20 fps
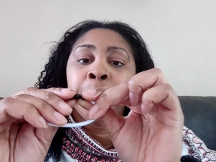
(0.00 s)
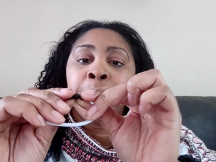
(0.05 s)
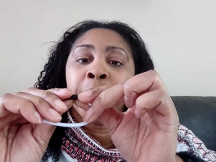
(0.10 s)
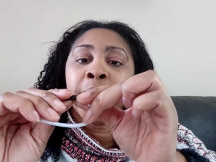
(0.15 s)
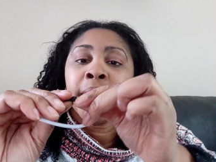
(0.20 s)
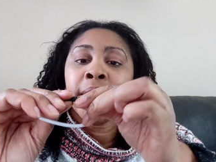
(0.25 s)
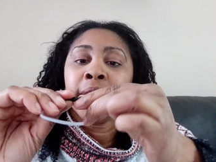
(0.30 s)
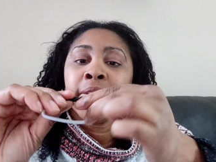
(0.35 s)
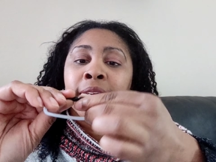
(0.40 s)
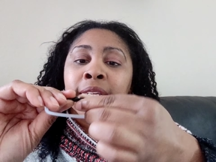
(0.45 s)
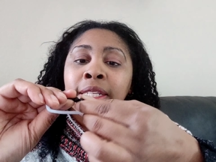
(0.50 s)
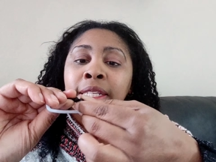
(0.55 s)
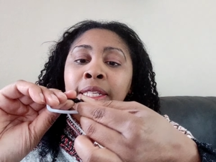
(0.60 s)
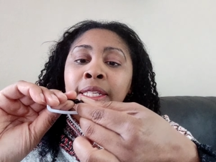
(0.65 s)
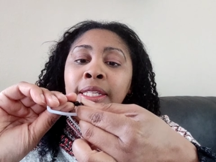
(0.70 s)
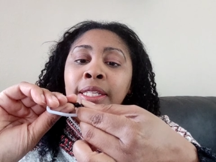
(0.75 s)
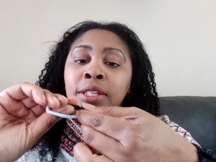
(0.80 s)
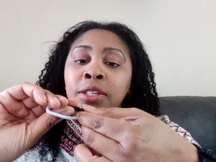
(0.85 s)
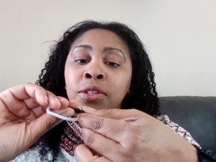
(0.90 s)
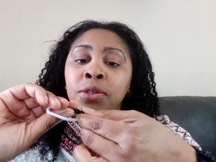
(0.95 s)
but
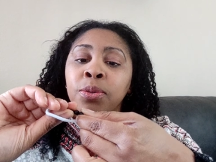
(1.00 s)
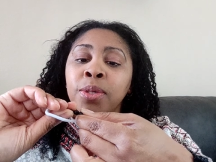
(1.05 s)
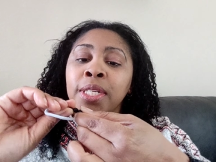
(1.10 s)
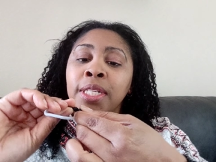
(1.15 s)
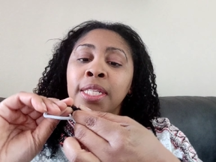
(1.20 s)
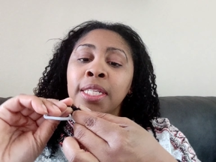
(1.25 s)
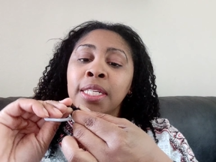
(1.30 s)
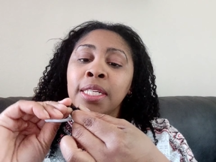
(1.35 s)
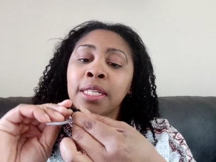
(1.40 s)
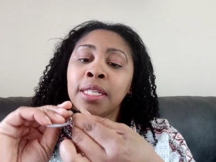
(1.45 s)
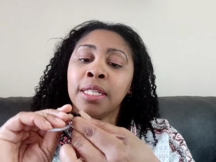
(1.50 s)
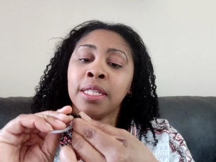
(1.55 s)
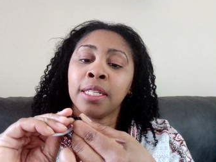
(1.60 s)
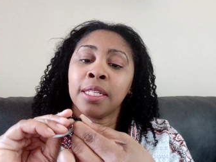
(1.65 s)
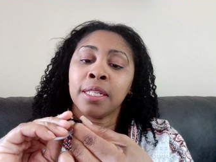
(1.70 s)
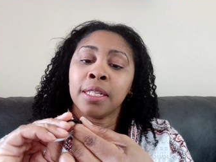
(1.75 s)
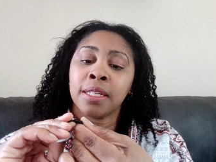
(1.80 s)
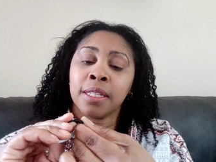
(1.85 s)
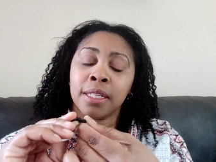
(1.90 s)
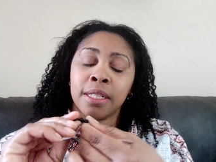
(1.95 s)
it's
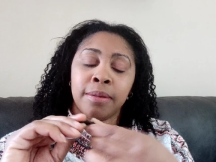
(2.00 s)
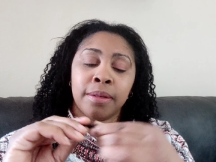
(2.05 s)
twists.